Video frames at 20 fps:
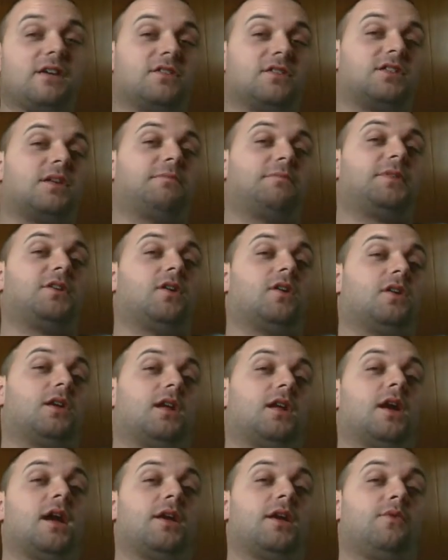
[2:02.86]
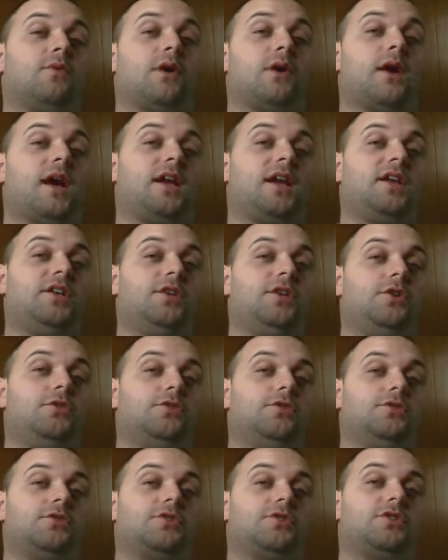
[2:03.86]
something online where I can
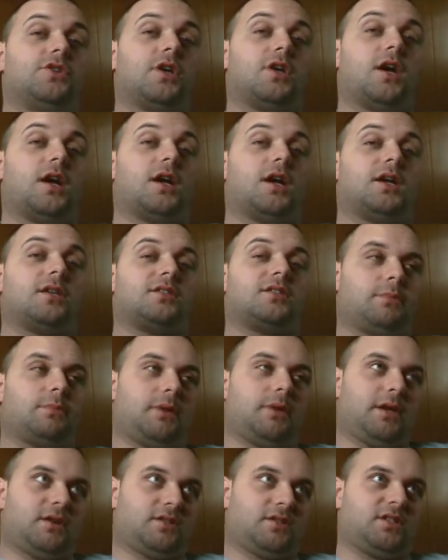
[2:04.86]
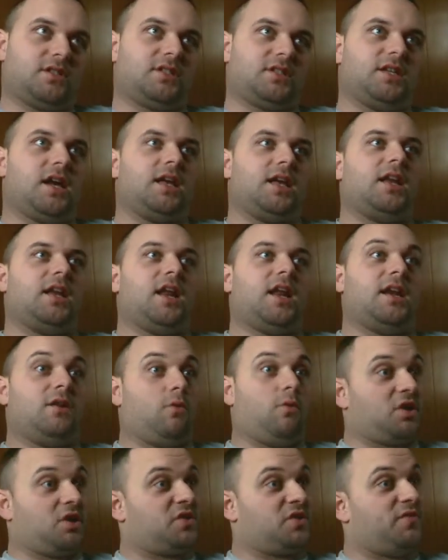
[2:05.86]
use, somebody else has done it, and it
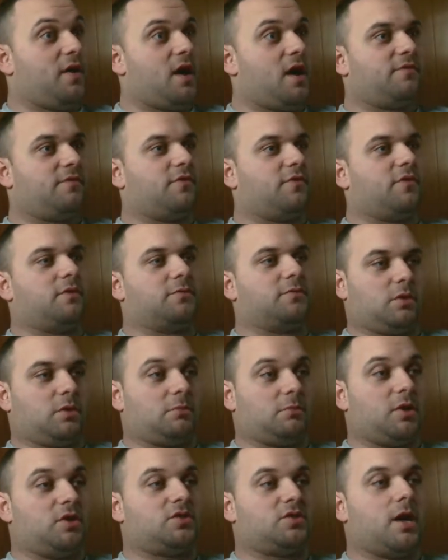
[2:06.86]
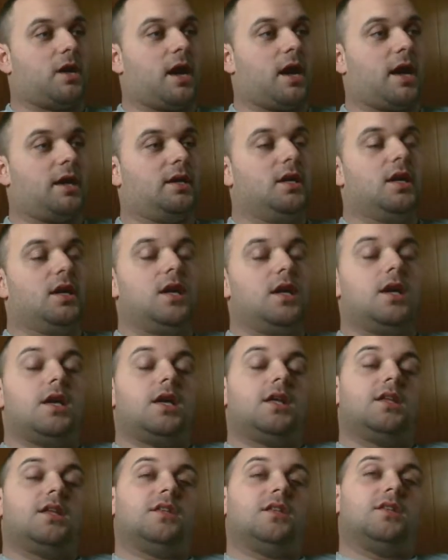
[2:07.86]
works fine for them, so I'm going to try it.
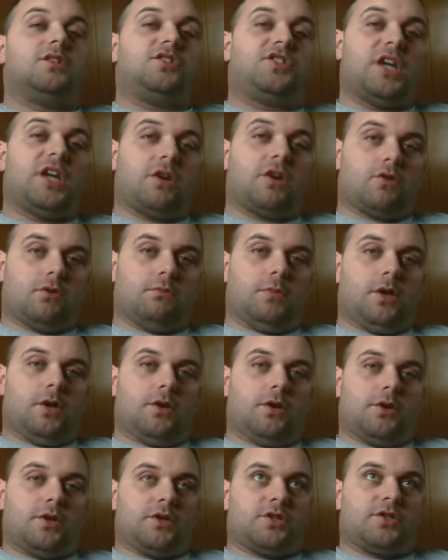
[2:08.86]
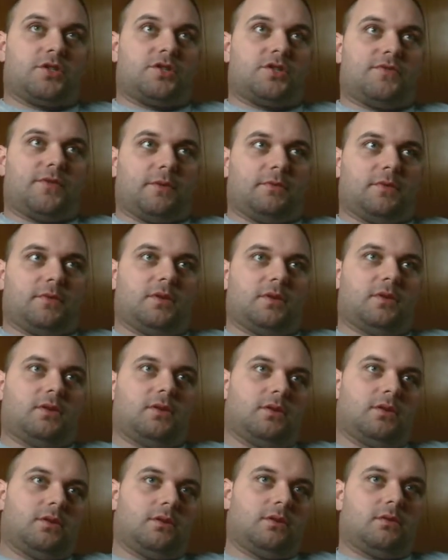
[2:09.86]
General Motors, from
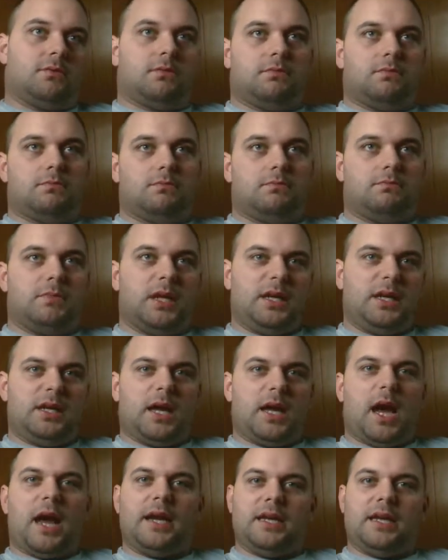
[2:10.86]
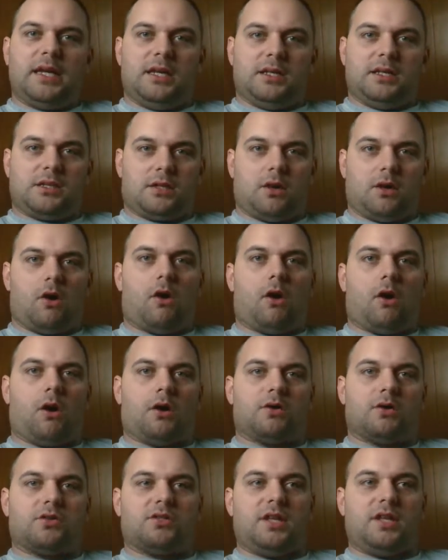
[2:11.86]
the mid-90s
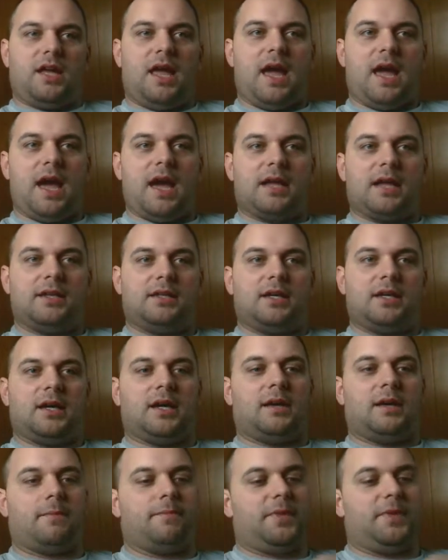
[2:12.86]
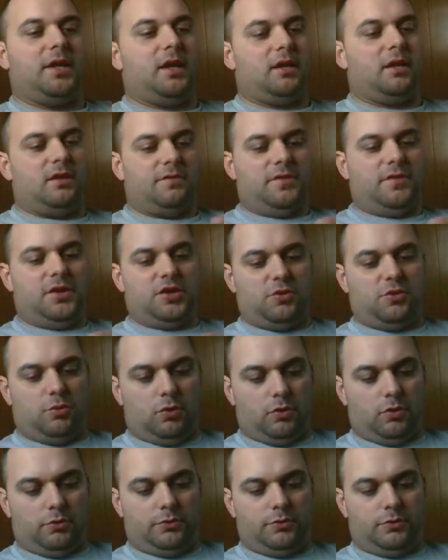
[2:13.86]
cars, they had the
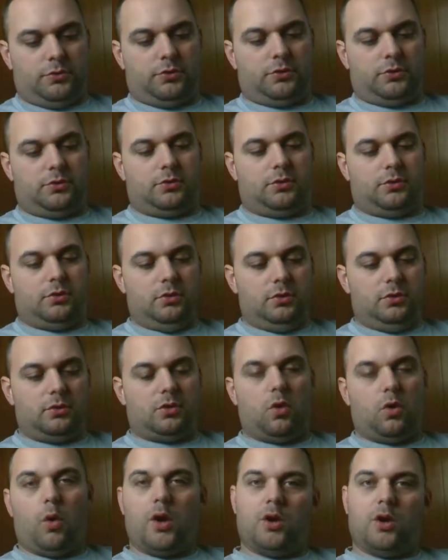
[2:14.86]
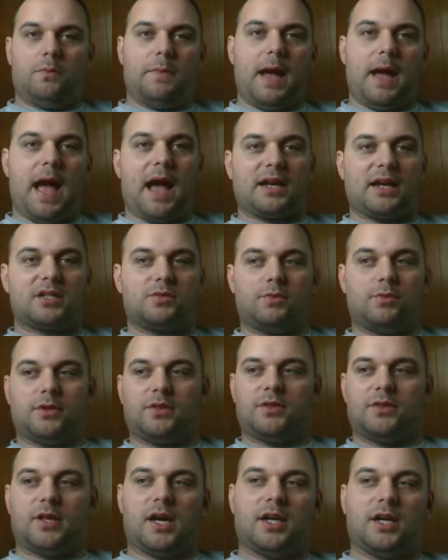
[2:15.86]
individual coil packs
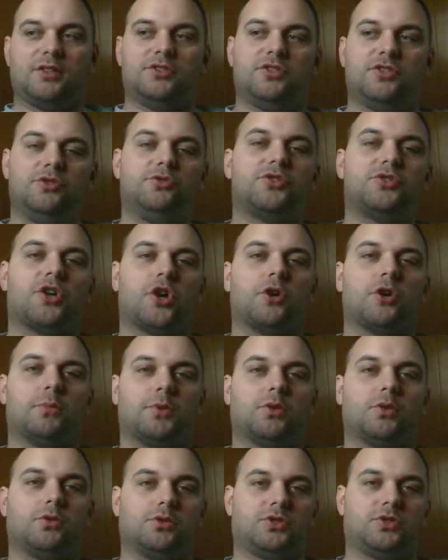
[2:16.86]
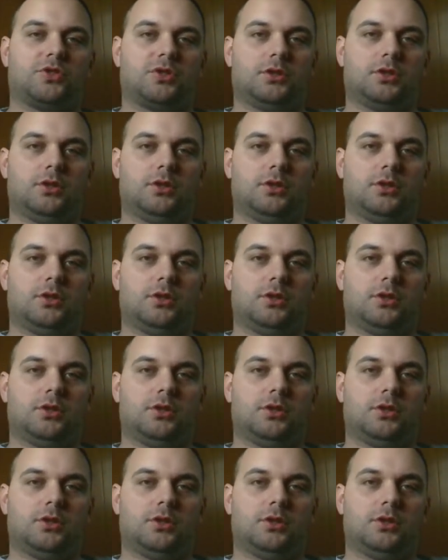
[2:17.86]
with 2 terminals.